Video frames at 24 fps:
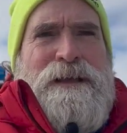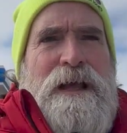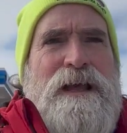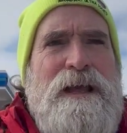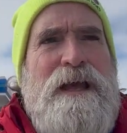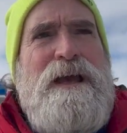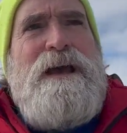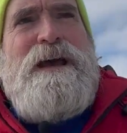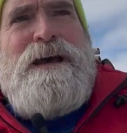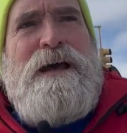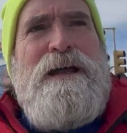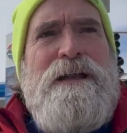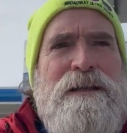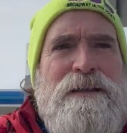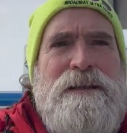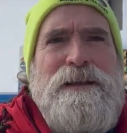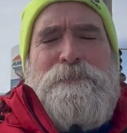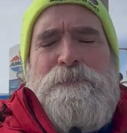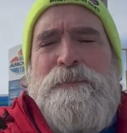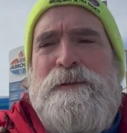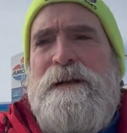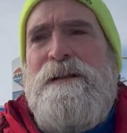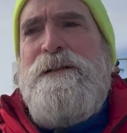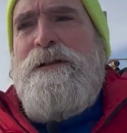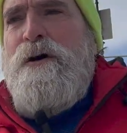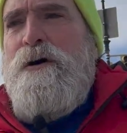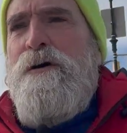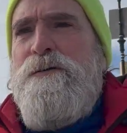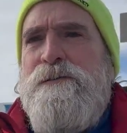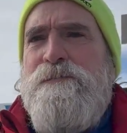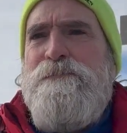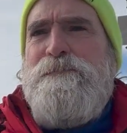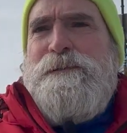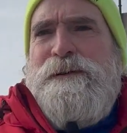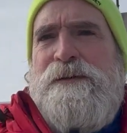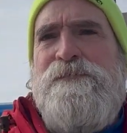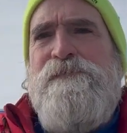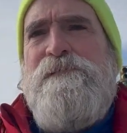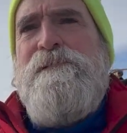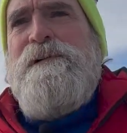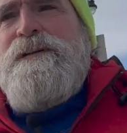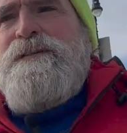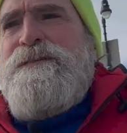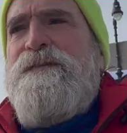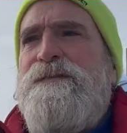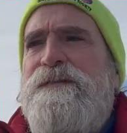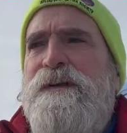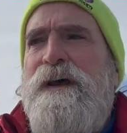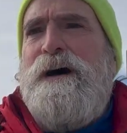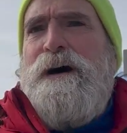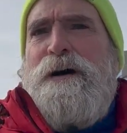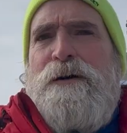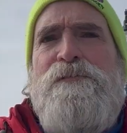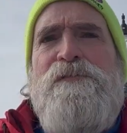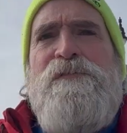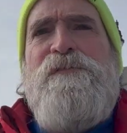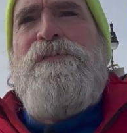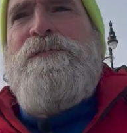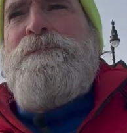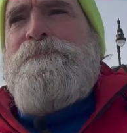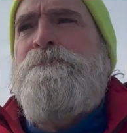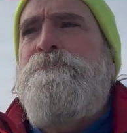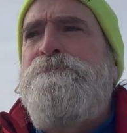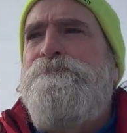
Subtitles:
but along the river itself,